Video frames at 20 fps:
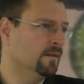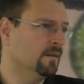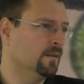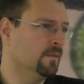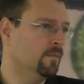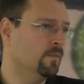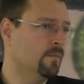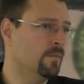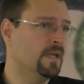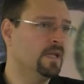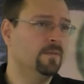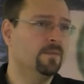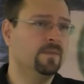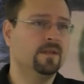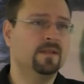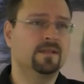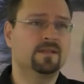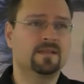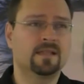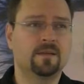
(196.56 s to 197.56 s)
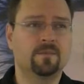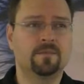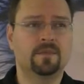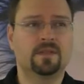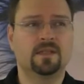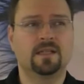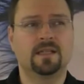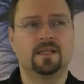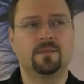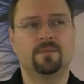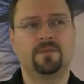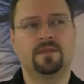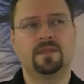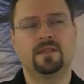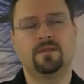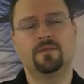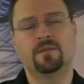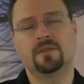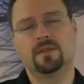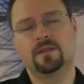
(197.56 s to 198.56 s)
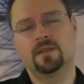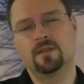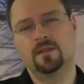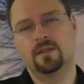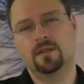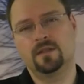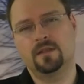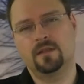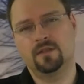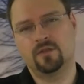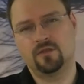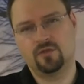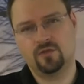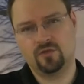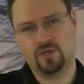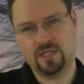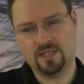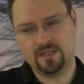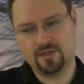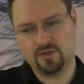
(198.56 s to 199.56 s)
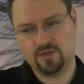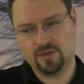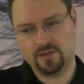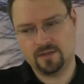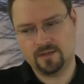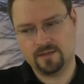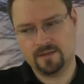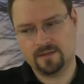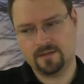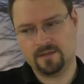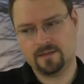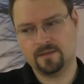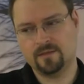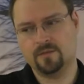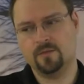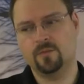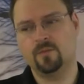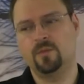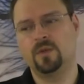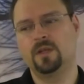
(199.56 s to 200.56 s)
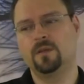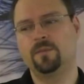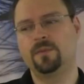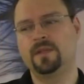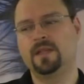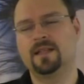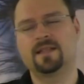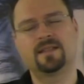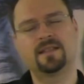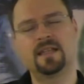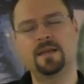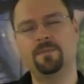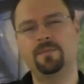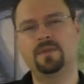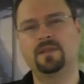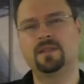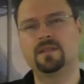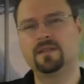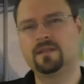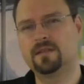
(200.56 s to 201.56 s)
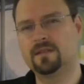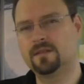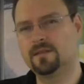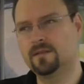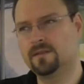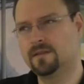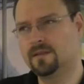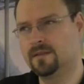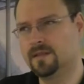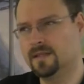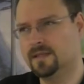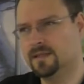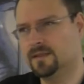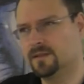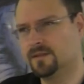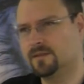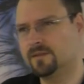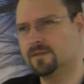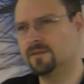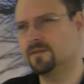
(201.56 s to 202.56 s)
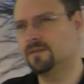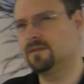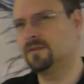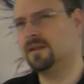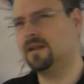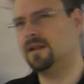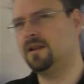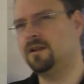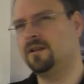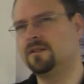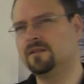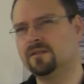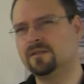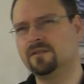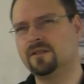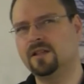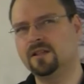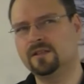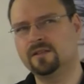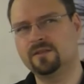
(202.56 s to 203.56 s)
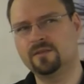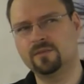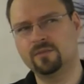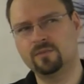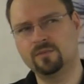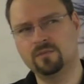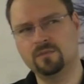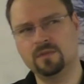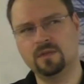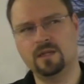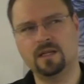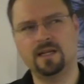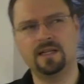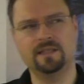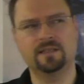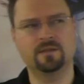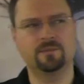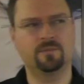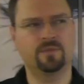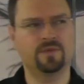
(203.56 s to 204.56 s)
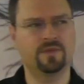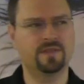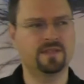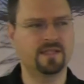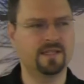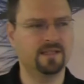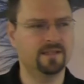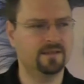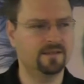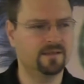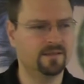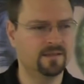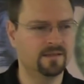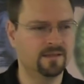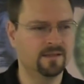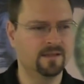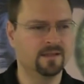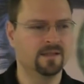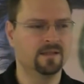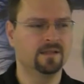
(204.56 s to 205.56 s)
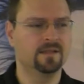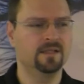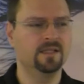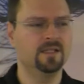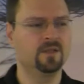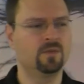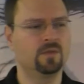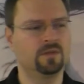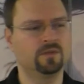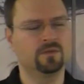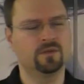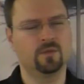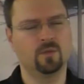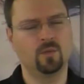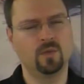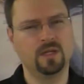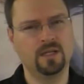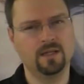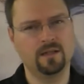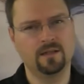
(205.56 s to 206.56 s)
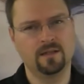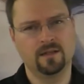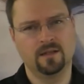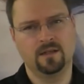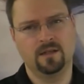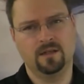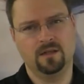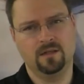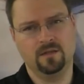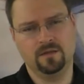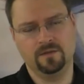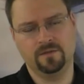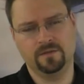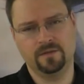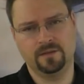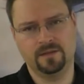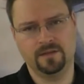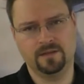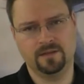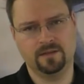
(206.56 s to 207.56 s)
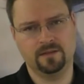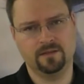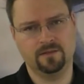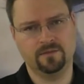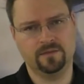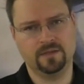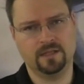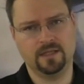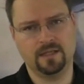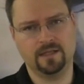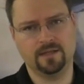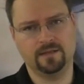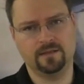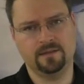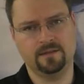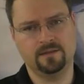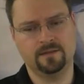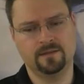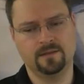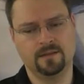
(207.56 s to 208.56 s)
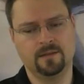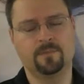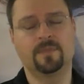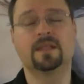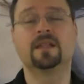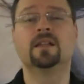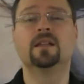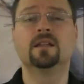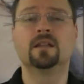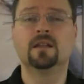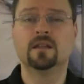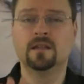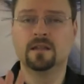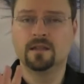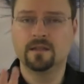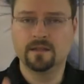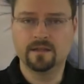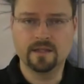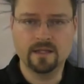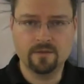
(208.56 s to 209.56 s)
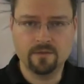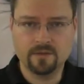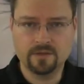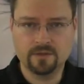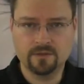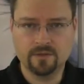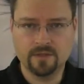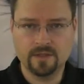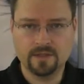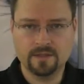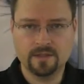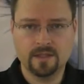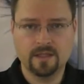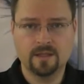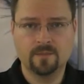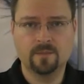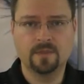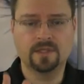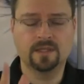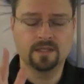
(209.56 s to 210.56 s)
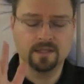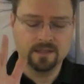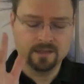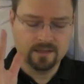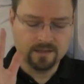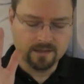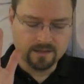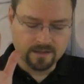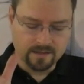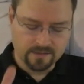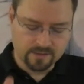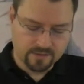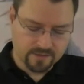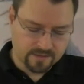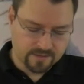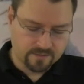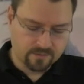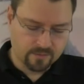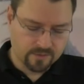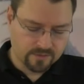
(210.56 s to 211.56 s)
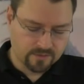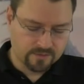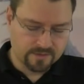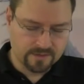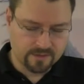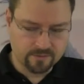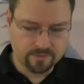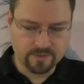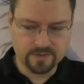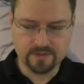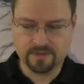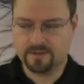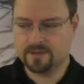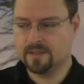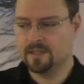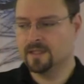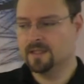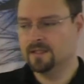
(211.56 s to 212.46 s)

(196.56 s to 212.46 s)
maybe sometimes even suggestions will be accepted that are not 100% equal to the will of the client. But never do that. But I just want to tell you, because